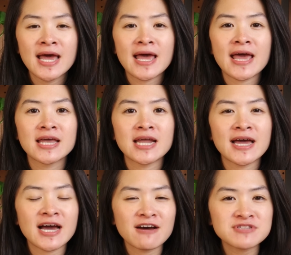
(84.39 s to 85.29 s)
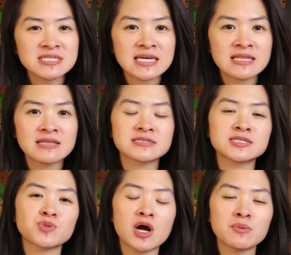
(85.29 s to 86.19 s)
And I have to say that this
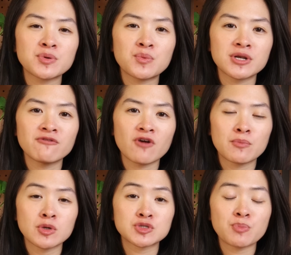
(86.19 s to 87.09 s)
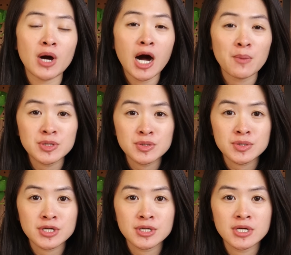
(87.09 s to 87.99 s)
is probably one of our most
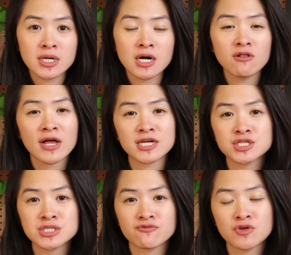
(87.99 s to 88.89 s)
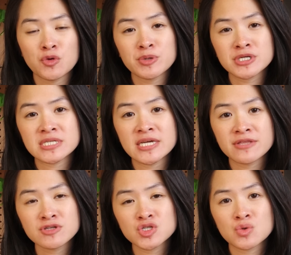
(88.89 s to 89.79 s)
popular collections of notebooks
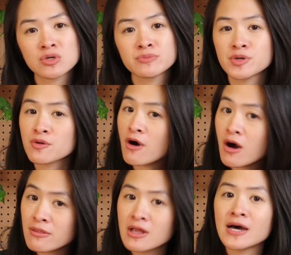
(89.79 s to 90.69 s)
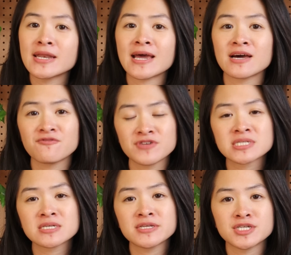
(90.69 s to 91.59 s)
in the store, both online and
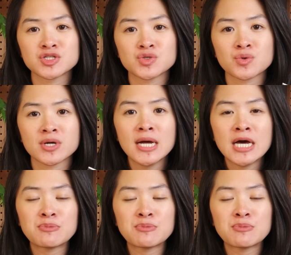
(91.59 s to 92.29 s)
physically in store.